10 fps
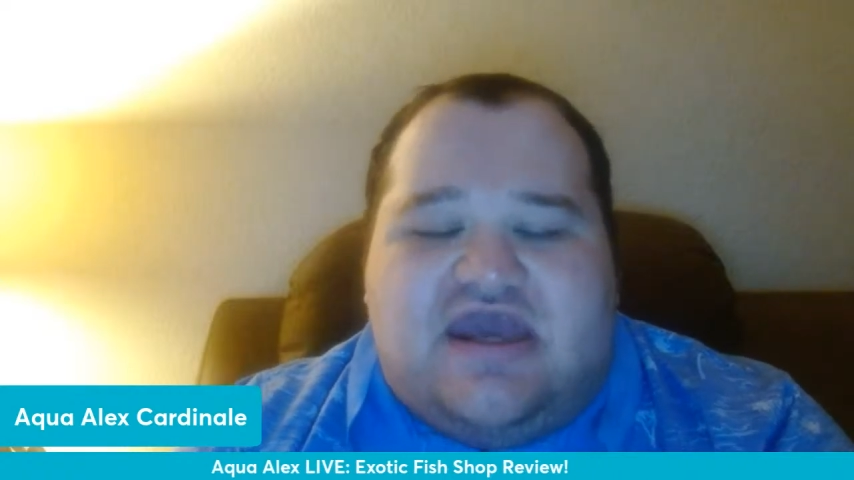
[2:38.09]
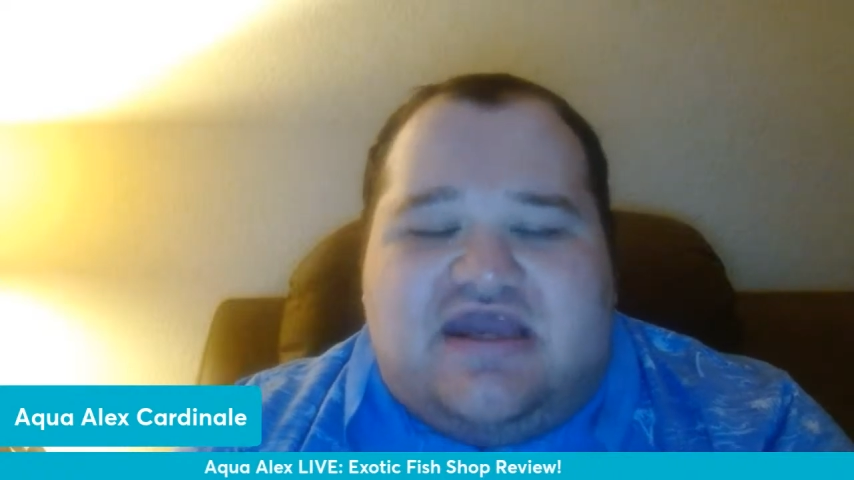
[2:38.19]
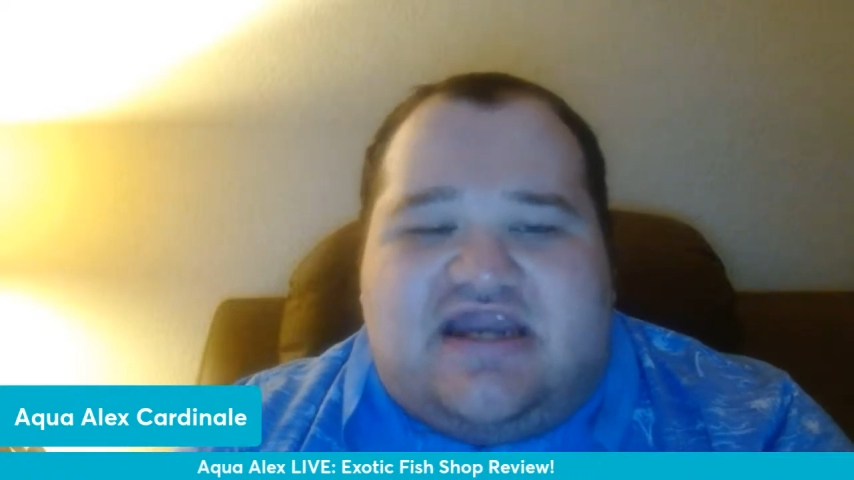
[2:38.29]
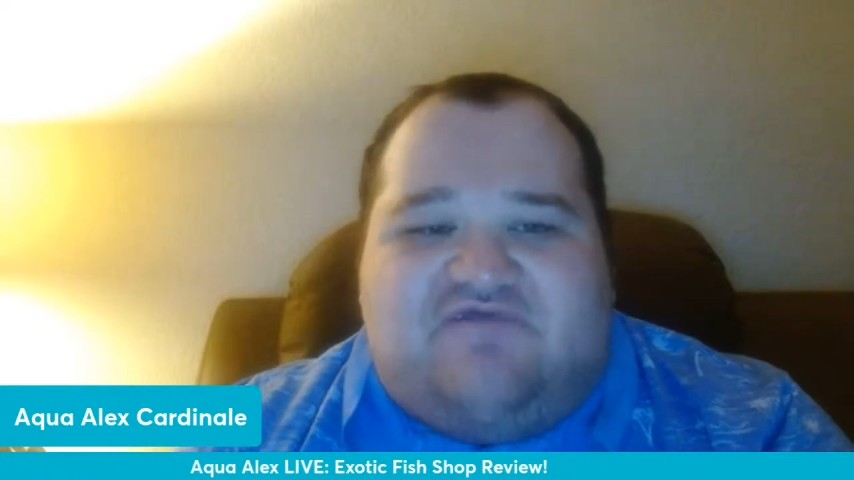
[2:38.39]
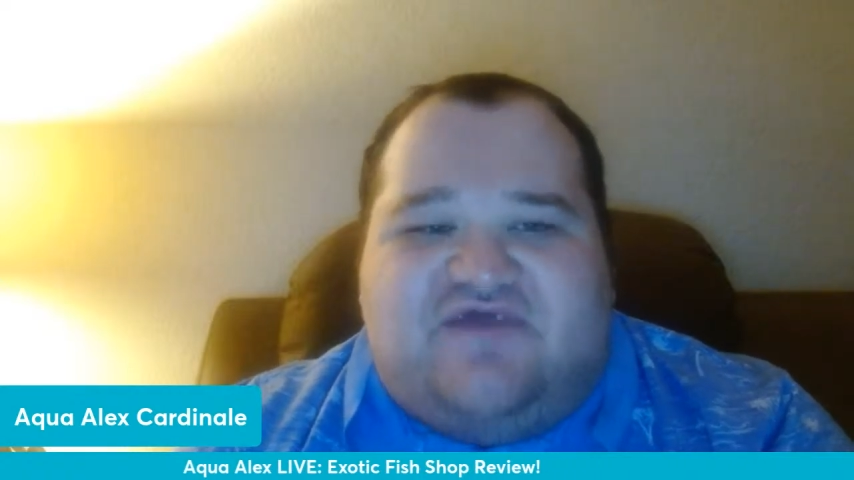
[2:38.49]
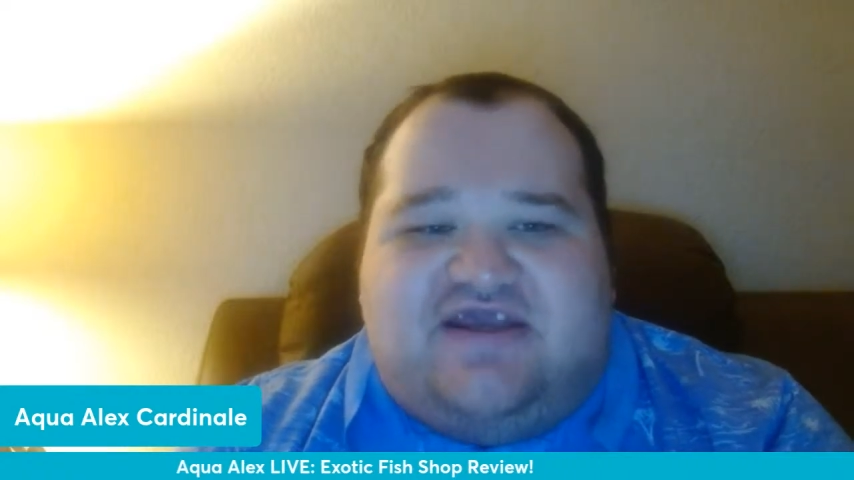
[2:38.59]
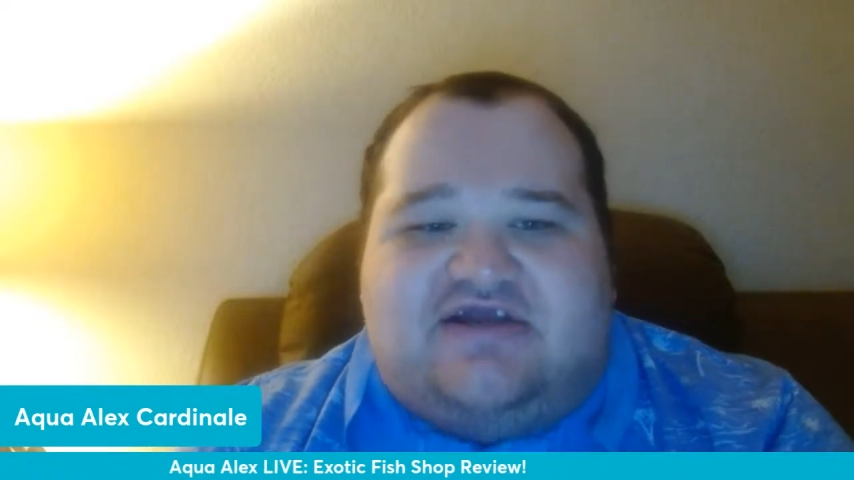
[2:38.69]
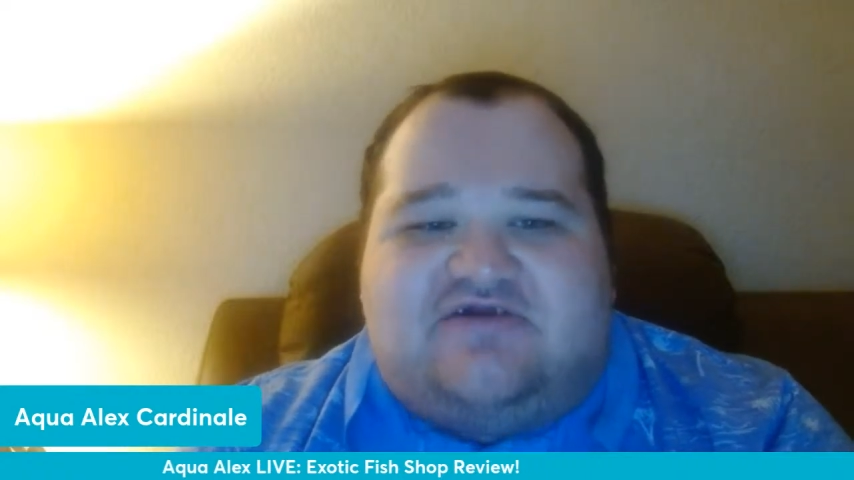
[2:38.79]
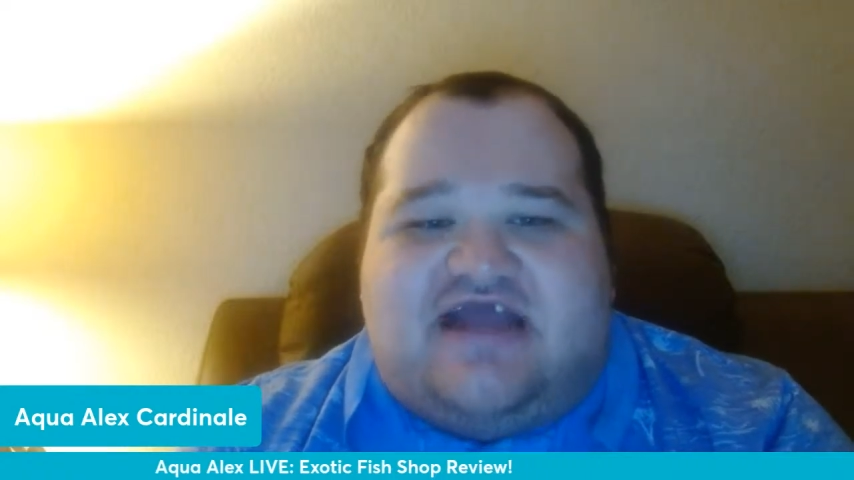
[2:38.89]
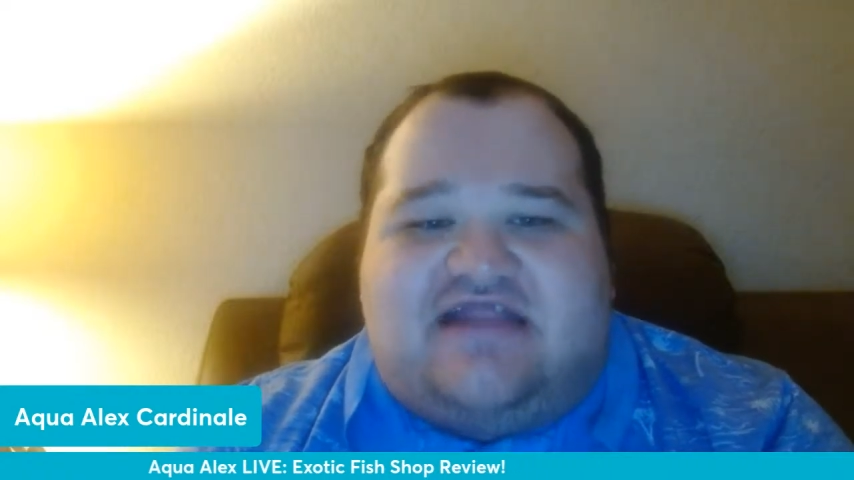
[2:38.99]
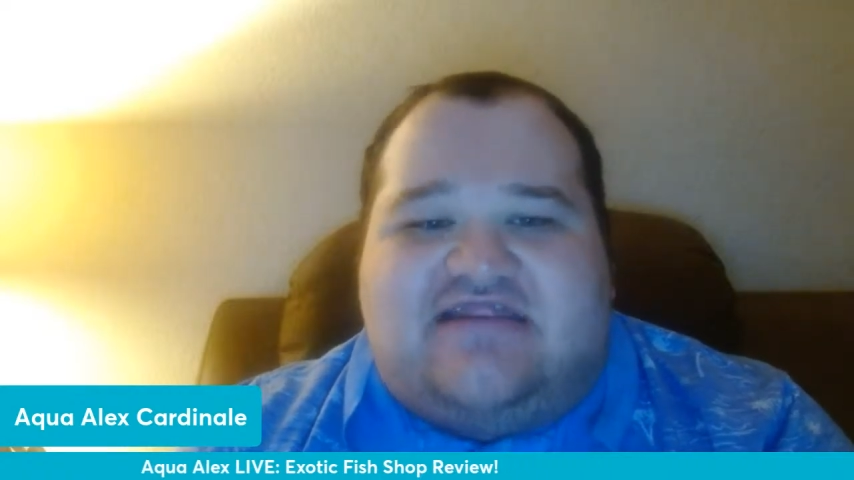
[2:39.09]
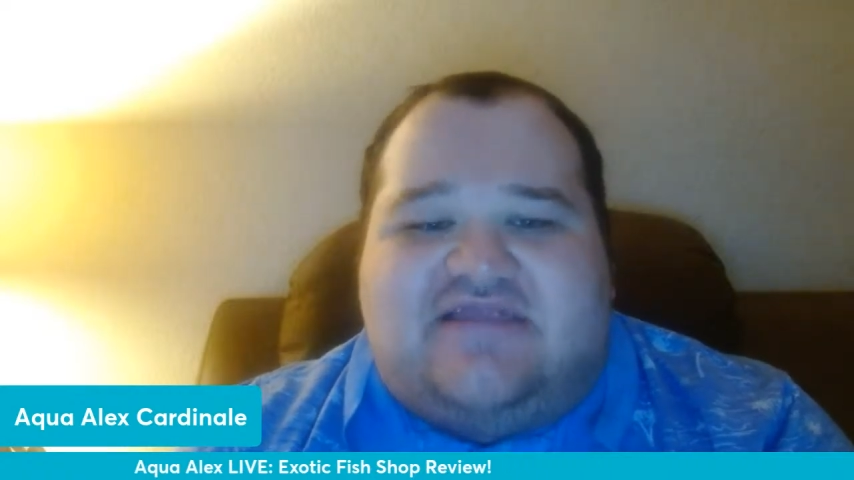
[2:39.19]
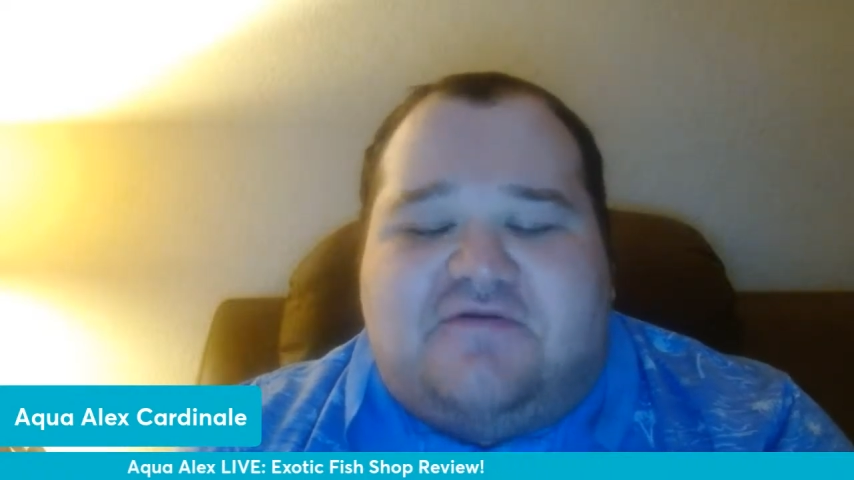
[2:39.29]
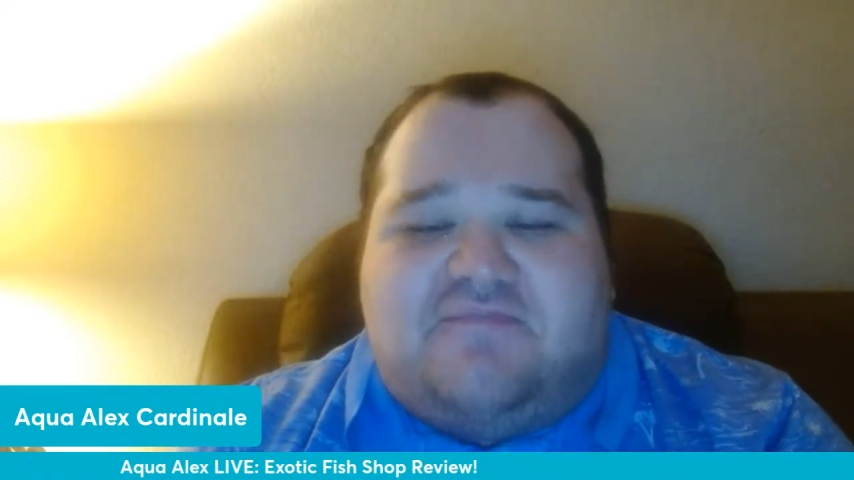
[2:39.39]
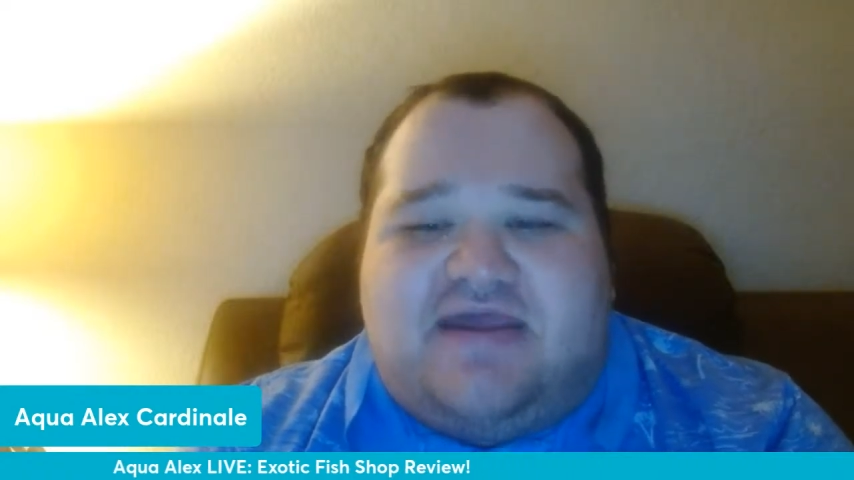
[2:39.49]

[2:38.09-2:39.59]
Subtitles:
and I figured that this would